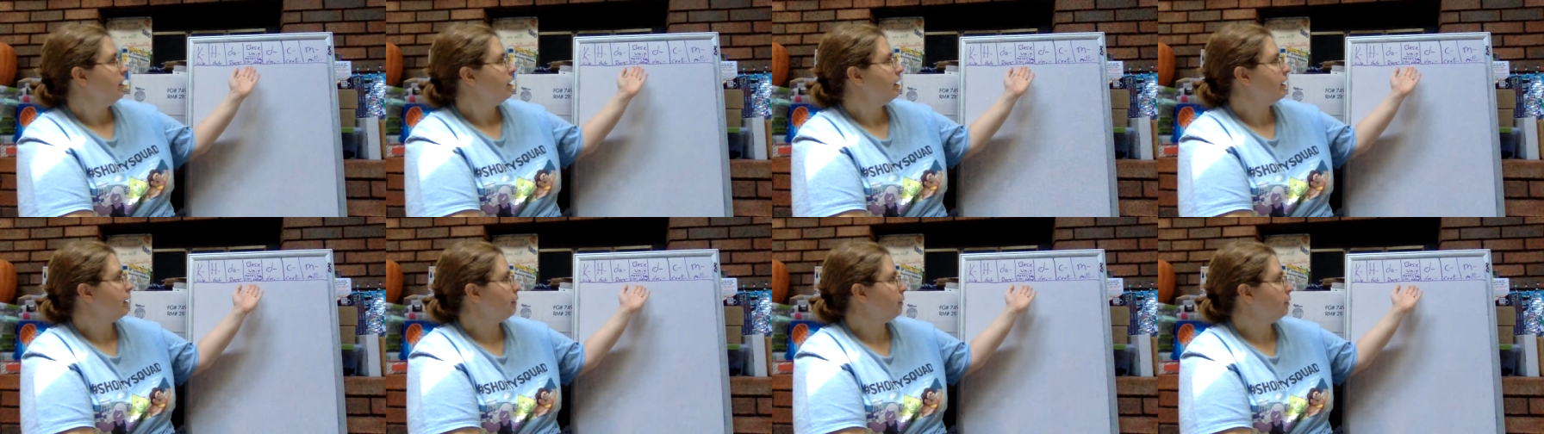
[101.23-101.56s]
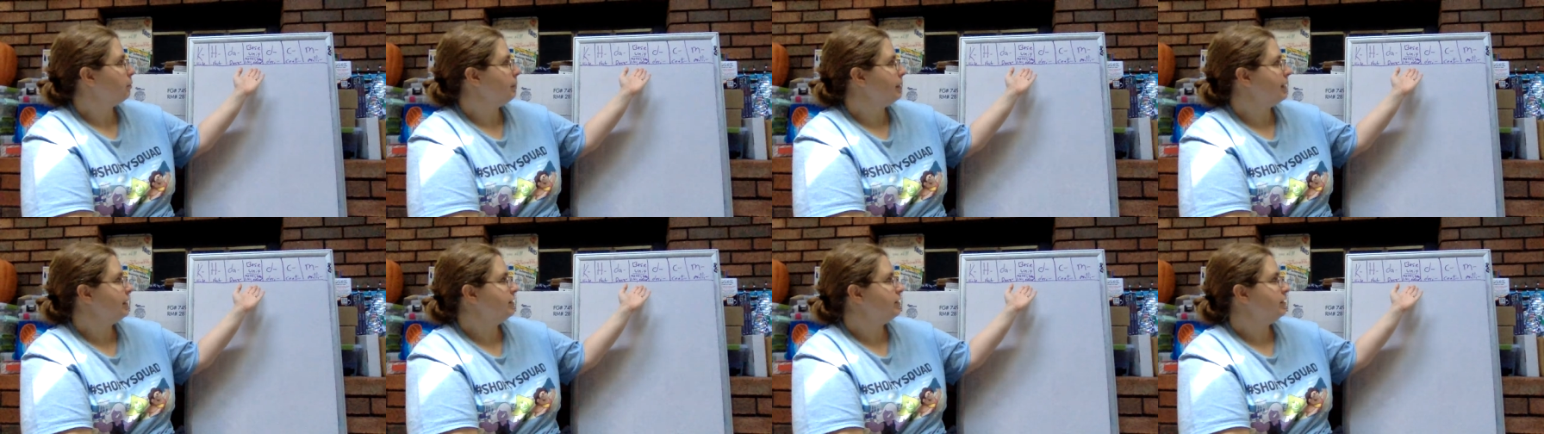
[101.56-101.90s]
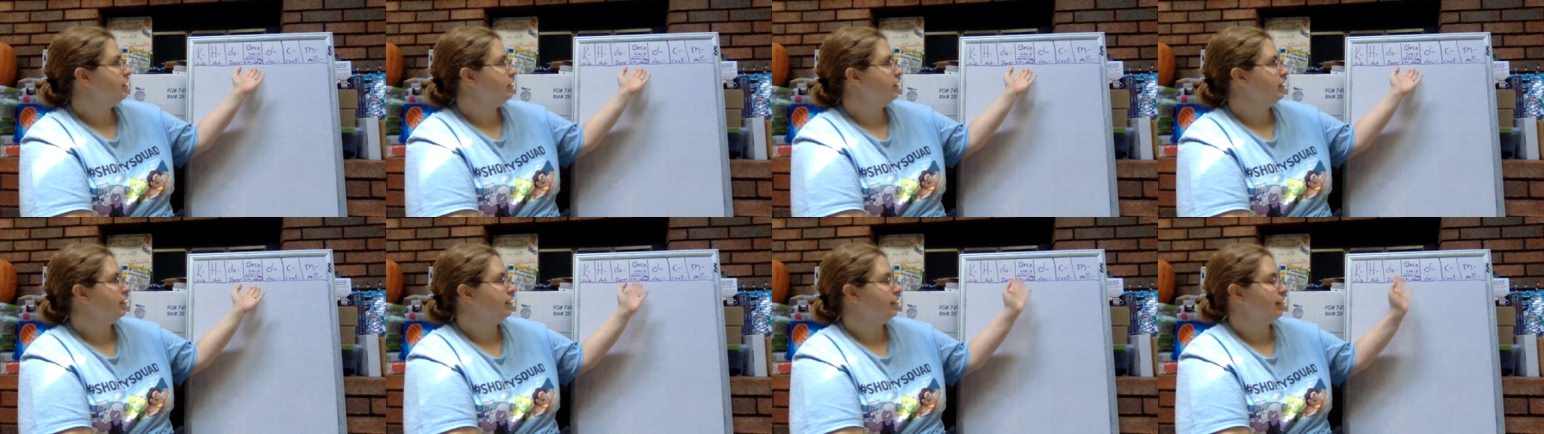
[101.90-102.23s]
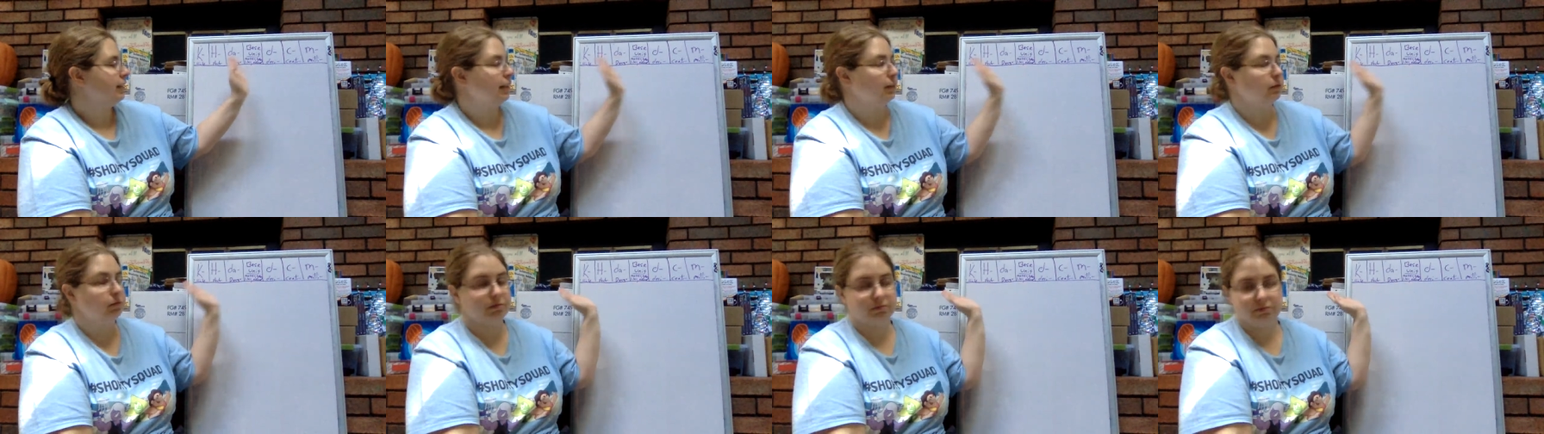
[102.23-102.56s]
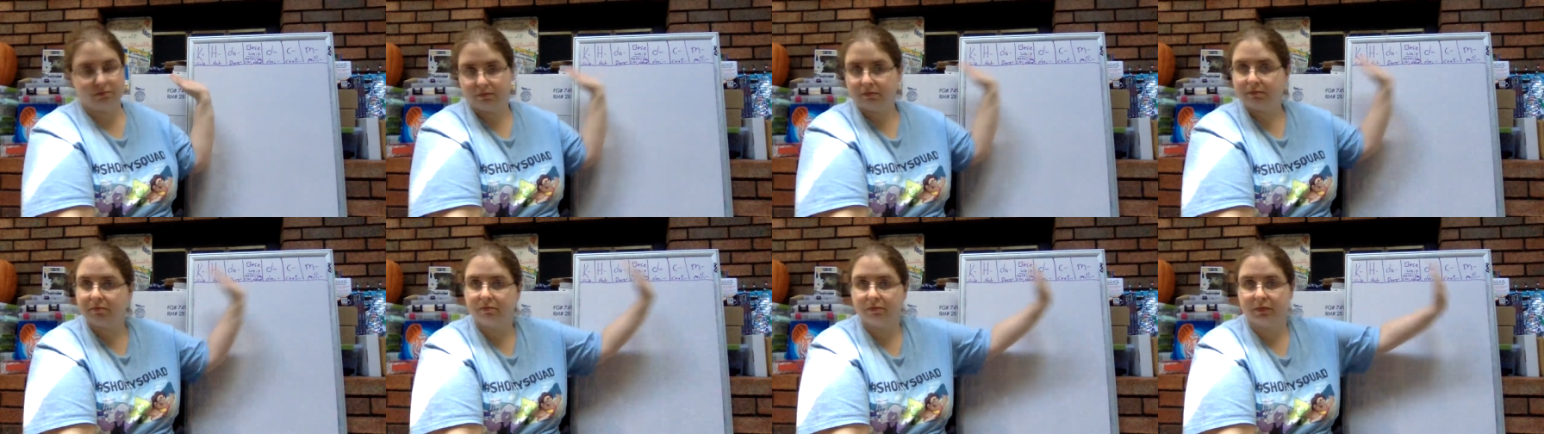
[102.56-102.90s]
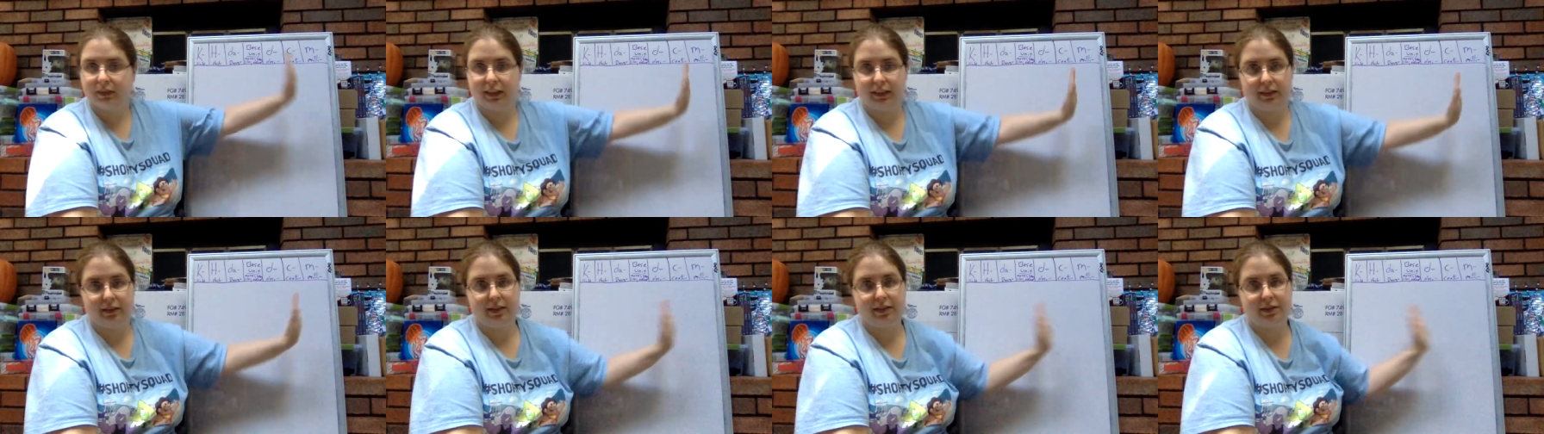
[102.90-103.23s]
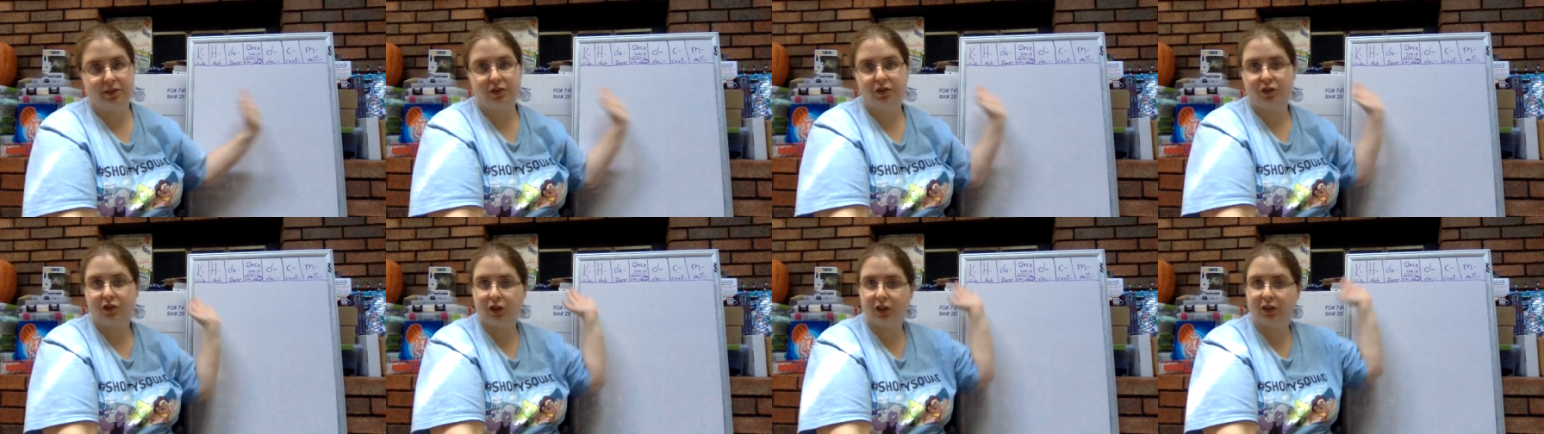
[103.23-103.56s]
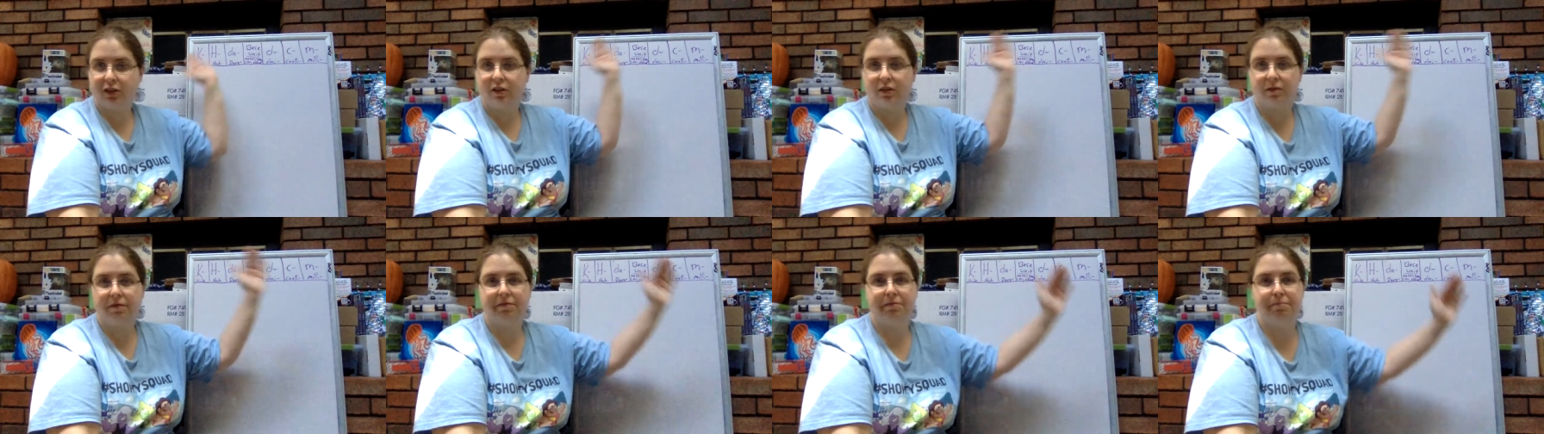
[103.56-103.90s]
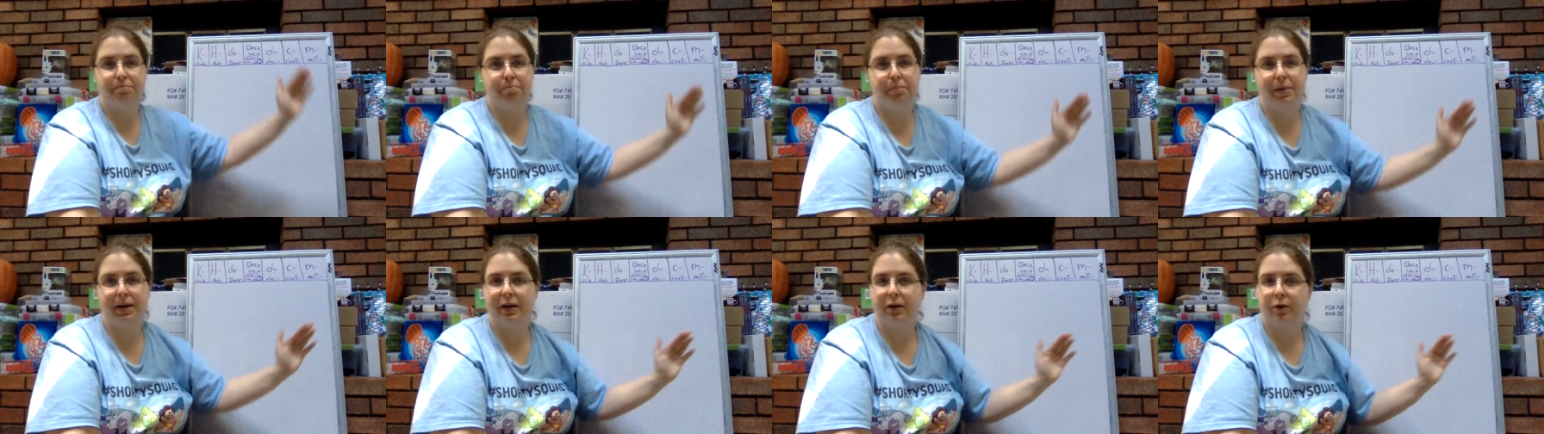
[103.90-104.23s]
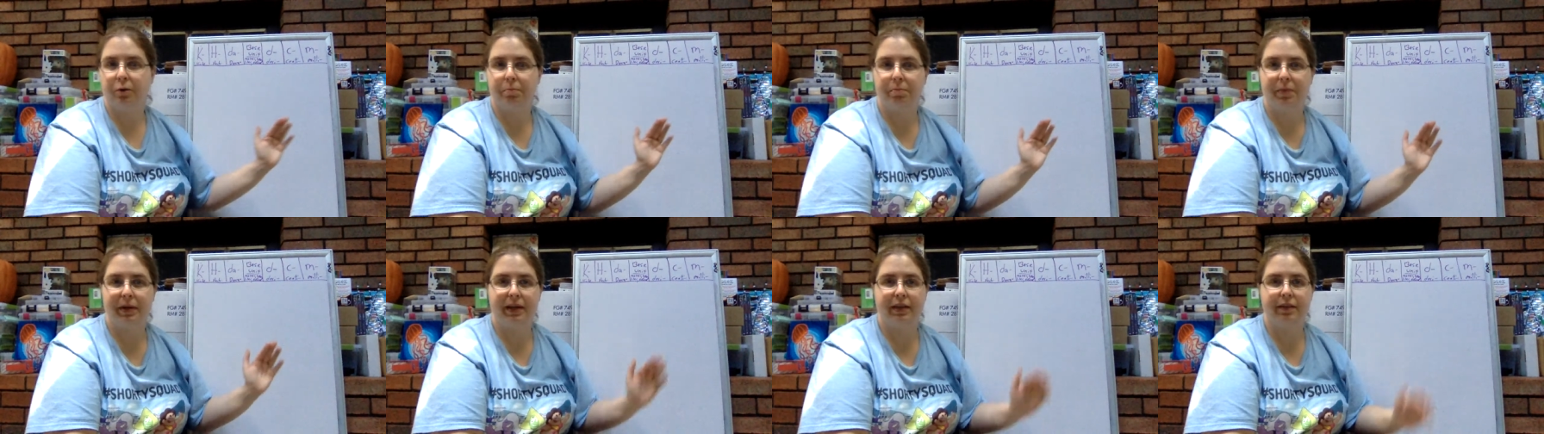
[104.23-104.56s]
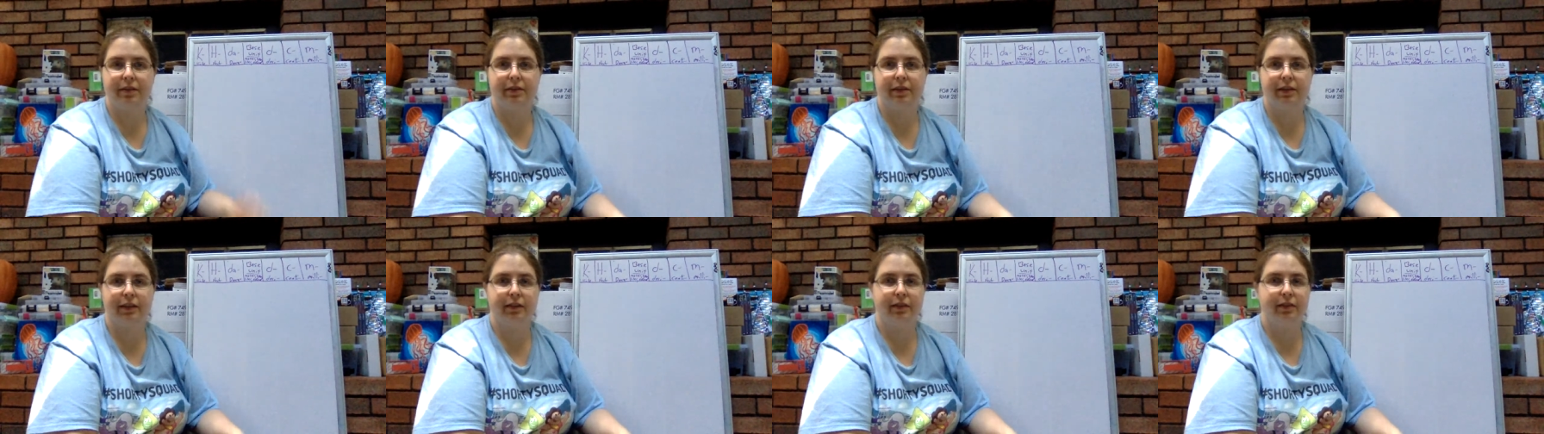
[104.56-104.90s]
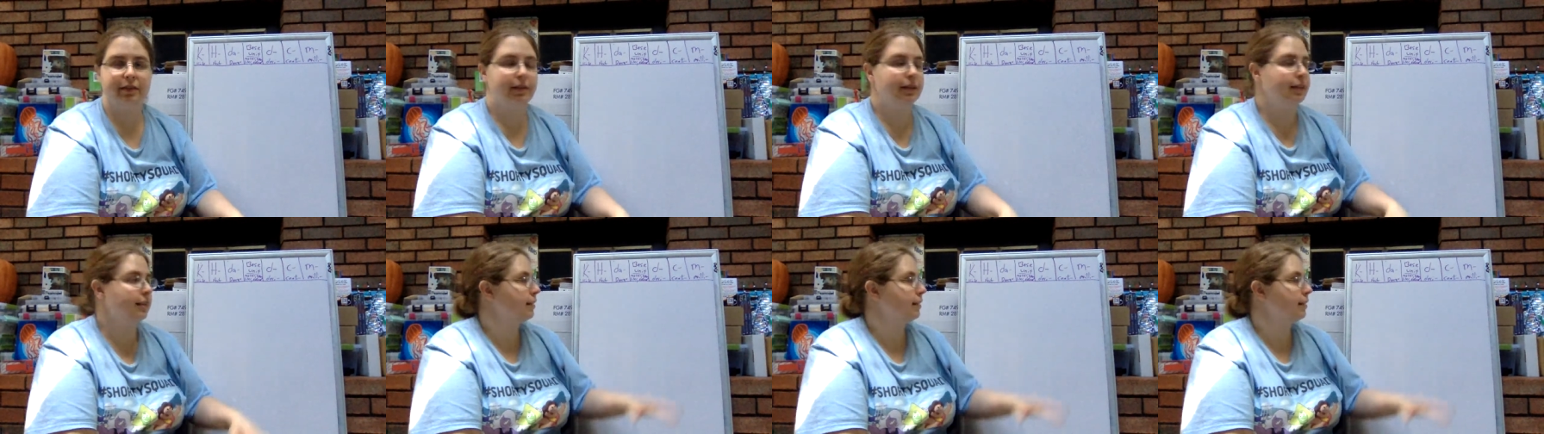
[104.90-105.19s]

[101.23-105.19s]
Now the base unit, now yeah, this is just the bare basics.